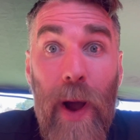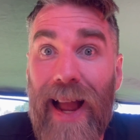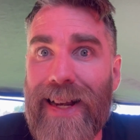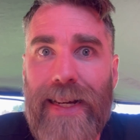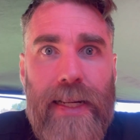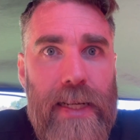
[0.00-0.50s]
I
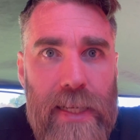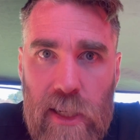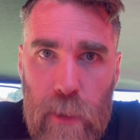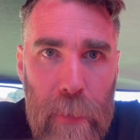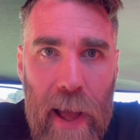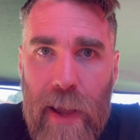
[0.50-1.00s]
need
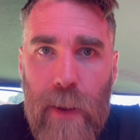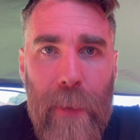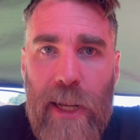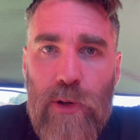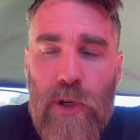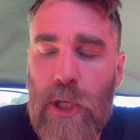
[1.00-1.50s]
to buy a
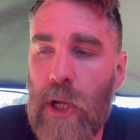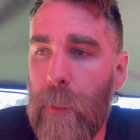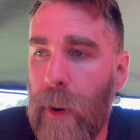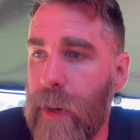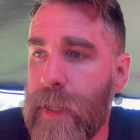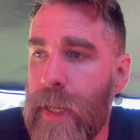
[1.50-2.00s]
mattress
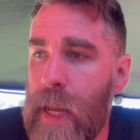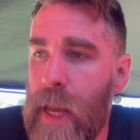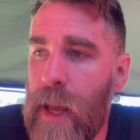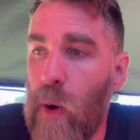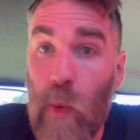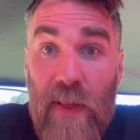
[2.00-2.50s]
topper
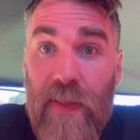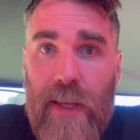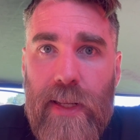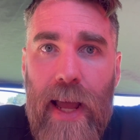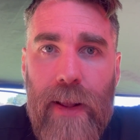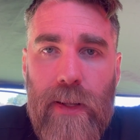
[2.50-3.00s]
with this
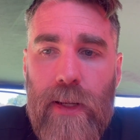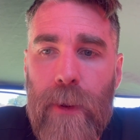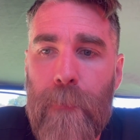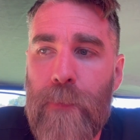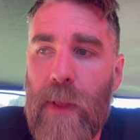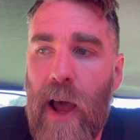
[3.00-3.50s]
tent?
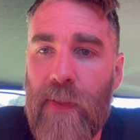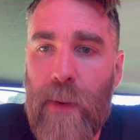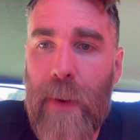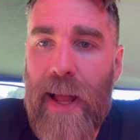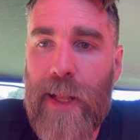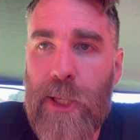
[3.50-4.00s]
I think
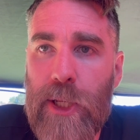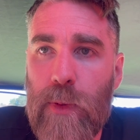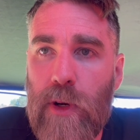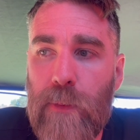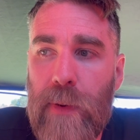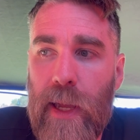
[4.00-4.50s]
my answer
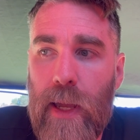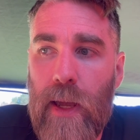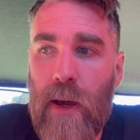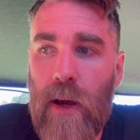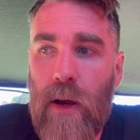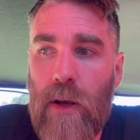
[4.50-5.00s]
would be,
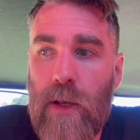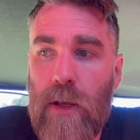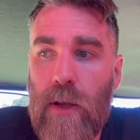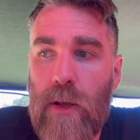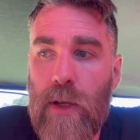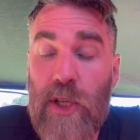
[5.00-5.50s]

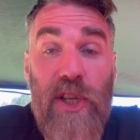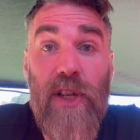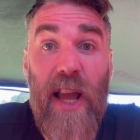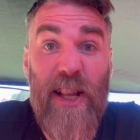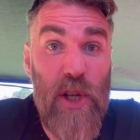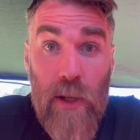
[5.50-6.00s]

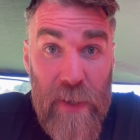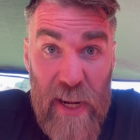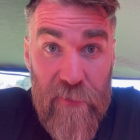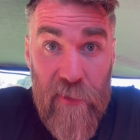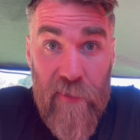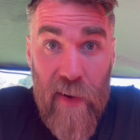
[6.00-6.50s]
it's going to be
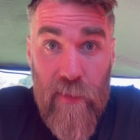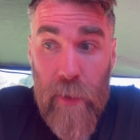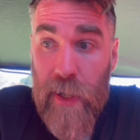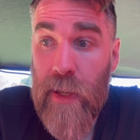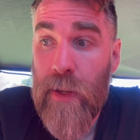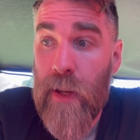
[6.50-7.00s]
different for
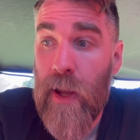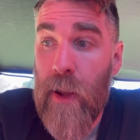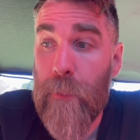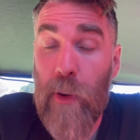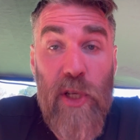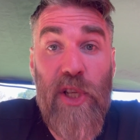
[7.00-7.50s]
everybody,
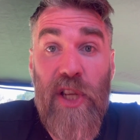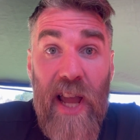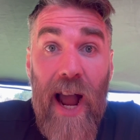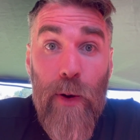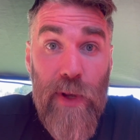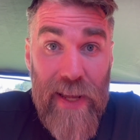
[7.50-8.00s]
but see
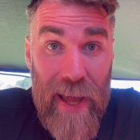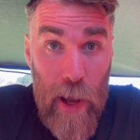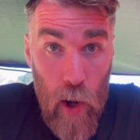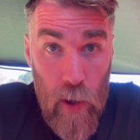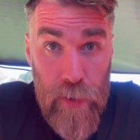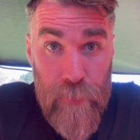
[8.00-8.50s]
how you get
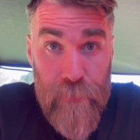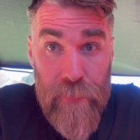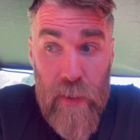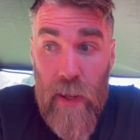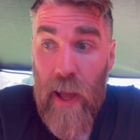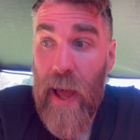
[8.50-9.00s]
on.
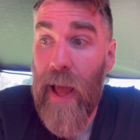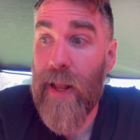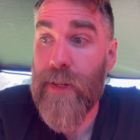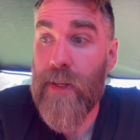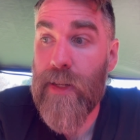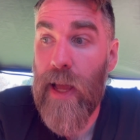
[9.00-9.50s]
And